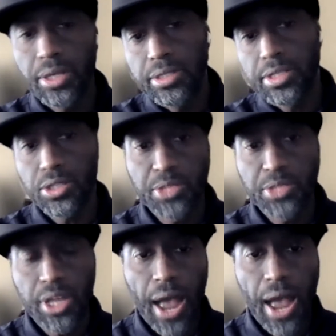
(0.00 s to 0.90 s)

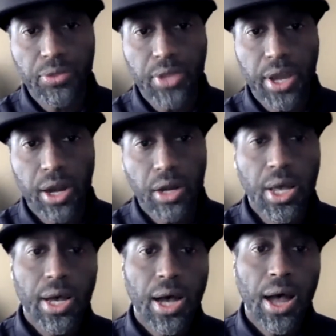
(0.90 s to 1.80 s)
systems that are out there.
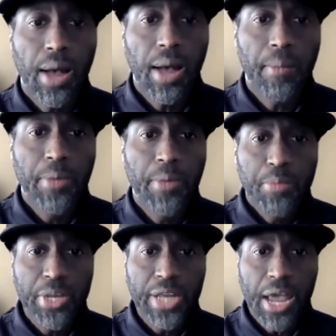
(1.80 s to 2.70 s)

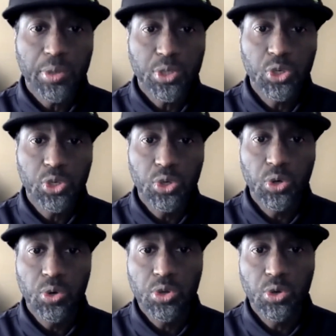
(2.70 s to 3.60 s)
Being able
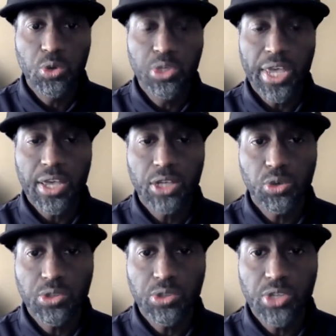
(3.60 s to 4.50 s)
to use a
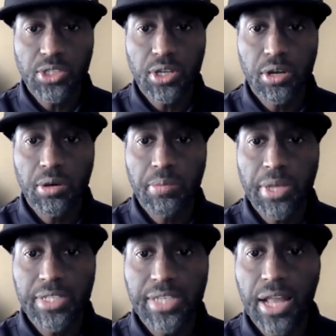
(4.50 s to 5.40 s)
control system
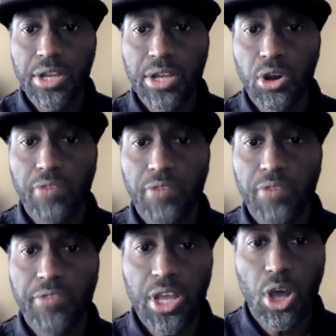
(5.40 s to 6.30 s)
and telling your
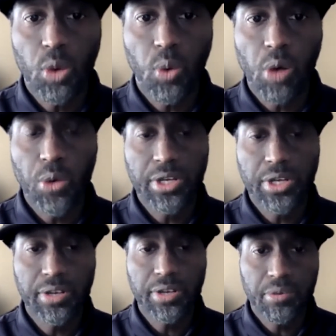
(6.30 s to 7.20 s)
video wall with
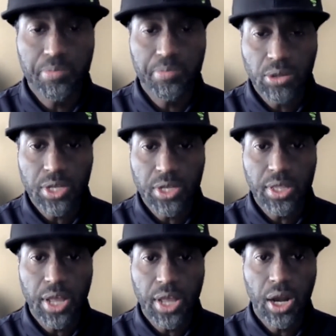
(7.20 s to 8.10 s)
the different panels
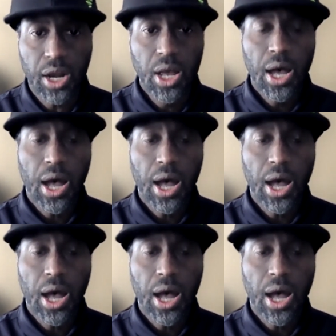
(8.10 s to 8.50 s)
in there